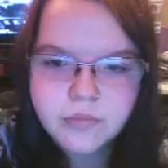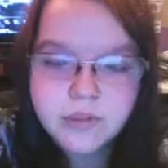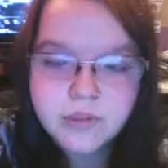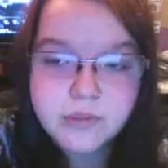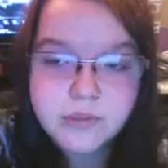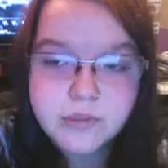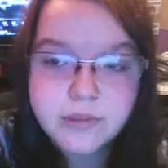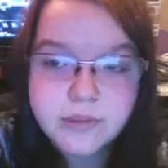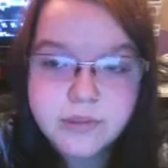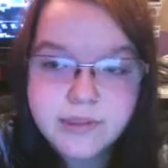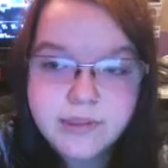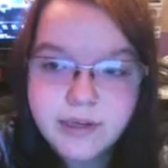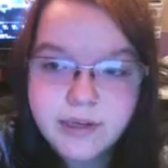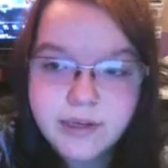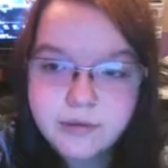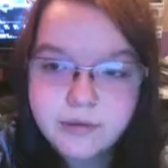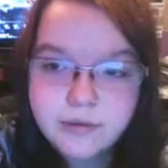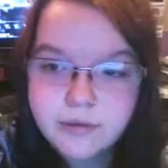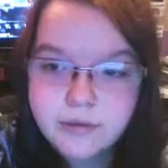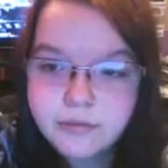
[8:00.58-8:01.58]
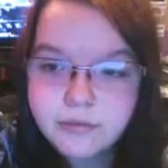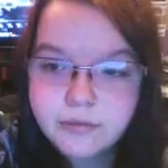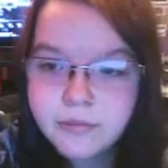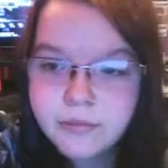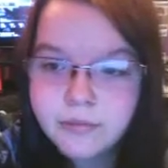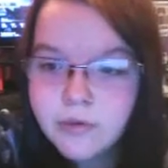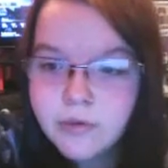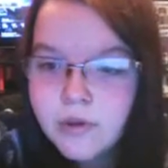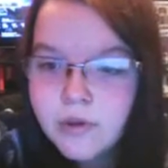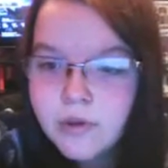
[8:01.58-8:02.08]
he's a really good actor,
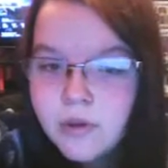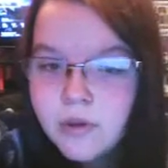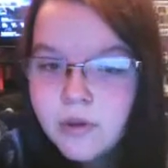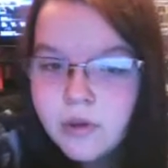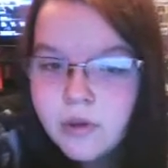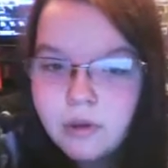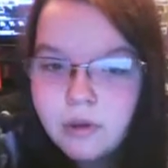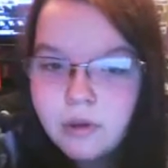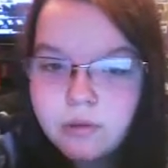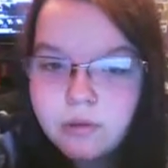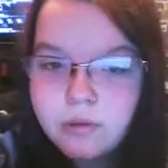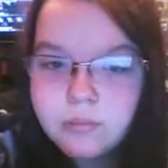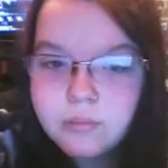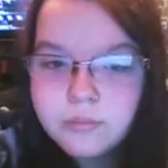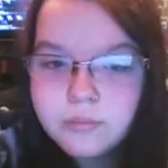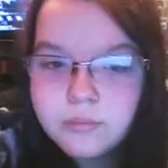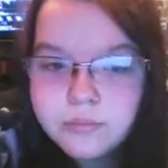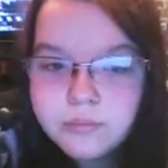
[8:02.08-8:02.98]
though. Um,